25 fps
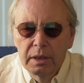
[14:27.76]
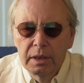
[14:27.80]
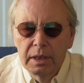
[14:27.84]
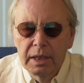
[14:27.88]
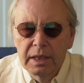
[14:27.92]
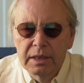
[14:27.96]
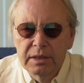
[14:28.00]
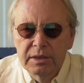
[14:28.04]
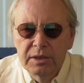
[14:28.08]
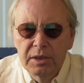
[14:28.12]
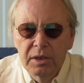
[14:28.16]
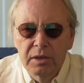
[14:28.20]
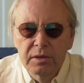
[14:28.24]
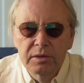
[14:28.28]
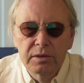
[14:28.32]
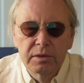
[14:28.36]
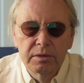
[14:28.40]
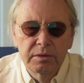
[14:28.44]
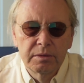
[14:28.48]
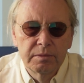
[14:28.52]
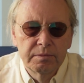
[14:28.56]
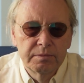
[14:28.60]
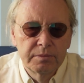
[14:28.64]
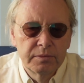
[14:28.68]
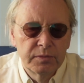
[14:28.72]
And the
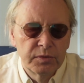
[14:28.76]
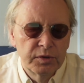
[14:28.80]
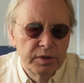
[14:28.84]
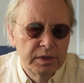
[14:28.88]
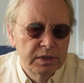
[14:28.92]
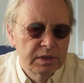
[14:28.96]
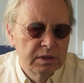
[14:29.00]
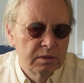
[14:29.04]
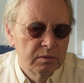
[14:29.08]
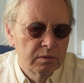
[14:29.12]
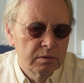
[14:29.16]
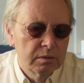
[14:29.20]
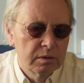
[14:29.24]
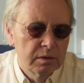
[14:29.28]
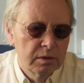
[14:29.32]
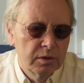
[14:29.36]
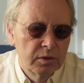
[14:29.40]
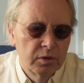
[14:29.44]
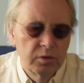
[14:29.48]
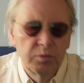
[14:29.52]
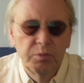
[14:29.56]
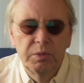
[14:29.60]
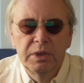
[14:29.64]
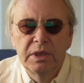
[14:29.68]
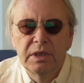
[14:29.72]
other reason
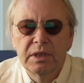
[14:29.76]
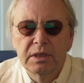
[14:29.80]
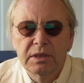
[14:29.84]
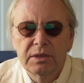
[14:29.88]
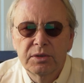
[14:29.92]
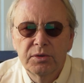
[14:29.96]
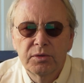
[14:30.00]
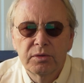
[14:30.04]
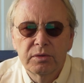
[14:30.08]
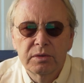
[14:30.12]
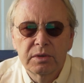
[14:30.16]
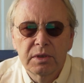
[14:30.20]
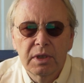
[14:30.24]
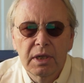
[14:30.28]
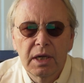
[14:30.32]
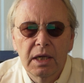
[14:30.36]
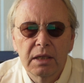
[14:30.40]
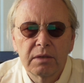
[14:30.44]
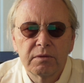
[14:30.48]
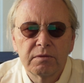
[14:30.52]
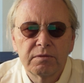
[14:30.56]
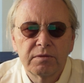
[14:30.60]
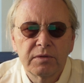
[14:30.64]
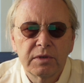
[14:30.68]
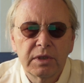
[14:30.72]
could be that you're the
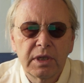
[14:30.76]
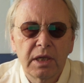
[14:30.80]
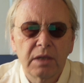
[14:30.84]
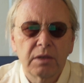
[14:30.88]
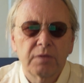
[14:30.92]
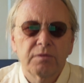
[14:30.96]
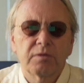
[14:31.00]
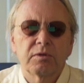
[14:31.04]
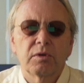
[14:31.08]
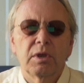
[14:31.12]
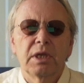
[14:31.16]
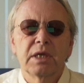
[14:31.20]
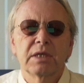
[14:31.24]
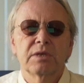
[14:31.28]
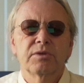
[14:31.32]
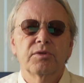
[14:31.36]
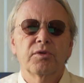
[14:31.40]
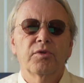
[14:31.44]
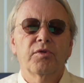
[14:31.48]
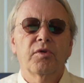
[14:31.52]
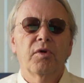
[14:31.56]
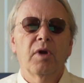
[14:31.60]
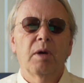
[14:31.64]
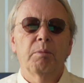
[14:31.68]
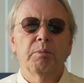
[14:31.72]
kind of photographer who like to
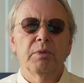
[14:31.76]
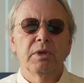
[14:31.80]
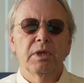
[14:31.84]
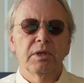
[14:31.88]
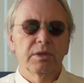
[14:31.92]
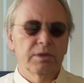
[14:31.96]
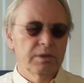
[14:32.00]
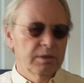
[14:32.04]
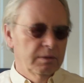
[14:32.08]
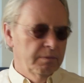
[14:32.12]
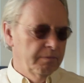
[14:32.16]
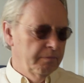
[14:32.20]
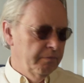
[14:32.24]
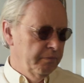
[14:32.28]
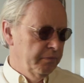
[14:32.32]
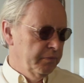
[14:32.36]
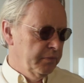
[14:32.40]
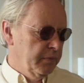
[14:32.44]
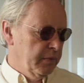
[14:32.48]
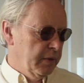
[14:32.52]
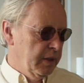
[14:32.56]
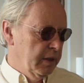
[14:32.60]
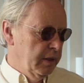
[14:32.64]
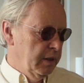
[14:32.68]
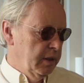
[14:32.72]
crop a lot.
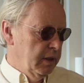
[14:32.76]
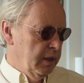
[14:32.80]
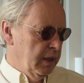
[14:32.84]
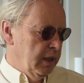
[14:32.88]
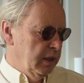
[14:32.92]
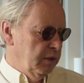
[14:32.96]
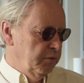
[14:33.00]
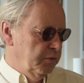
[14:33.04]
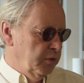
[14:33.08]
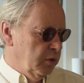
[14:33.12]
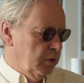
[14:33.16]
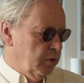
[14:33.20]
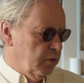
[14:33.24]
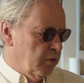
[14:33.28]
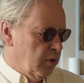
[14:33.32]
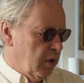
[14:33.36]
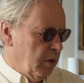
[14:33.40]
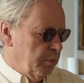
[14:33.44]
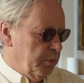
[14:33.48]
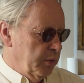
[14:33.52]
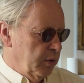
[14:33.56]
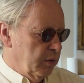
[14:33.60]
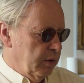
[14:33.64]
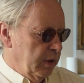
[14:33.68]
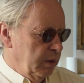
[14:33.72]
And if you
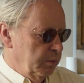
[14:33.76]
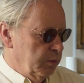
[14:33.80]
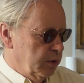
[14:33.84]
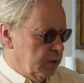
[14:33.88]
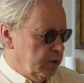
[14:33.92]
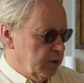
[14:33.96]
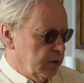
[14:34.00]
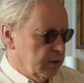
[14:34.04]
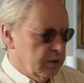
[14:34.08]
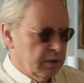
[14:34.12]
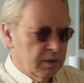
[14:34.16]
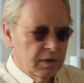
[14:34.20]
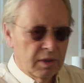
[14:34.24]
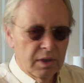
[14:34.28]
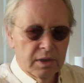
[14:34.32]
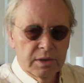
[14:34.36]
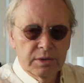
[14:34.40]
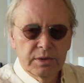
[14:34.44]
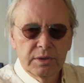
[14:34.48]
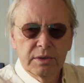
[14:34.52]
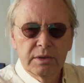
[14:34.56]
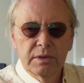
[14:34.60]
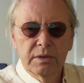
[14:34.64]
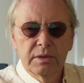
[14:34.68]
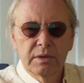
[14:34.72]
crop your images a
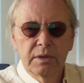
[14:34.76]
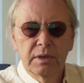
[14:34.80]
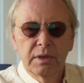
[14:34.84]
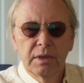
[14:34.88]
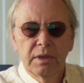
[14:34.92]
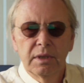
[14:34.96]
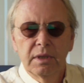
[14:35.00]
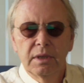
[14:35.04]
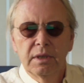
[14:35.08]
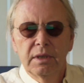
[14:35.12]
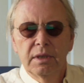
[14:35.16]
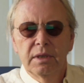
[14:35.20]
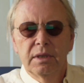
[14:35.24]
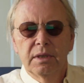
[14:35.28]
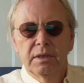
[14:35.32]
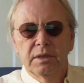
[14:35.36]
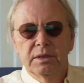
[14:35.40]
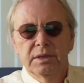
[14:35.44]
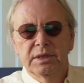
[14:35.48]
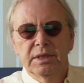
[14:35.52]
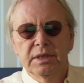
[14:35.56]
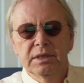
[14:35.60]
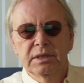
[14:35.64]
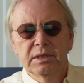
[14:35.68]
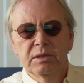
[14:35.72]
lot,
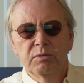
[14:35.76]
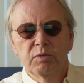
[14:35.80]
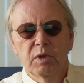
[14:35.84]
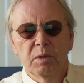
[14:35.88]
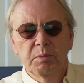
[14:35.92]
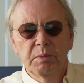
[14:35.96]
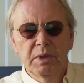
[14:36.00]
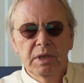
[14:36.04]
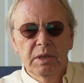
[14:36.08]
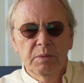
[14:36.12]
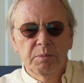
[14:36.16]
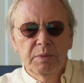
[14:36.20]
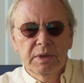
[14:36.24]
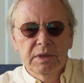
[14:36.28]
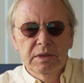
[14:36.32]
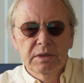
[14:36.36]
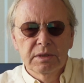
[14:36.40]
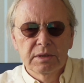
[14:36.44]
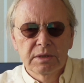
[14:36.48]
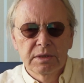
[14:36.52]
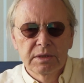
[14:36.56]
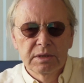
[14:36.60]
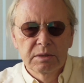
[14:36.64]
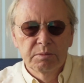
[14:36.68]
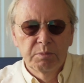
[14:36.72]
61
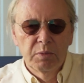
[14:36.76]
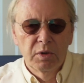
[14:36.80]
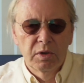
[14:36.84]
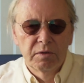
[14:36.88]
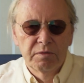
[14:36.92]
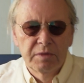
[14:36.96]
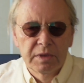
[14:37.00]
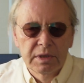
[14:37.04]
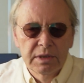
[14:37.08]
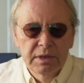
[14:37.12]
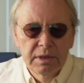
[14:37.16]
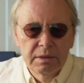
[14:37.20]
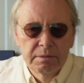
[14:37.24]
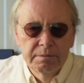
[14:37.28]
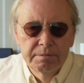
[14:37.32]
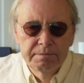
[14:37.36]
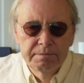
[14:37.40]
megapixels is perfect.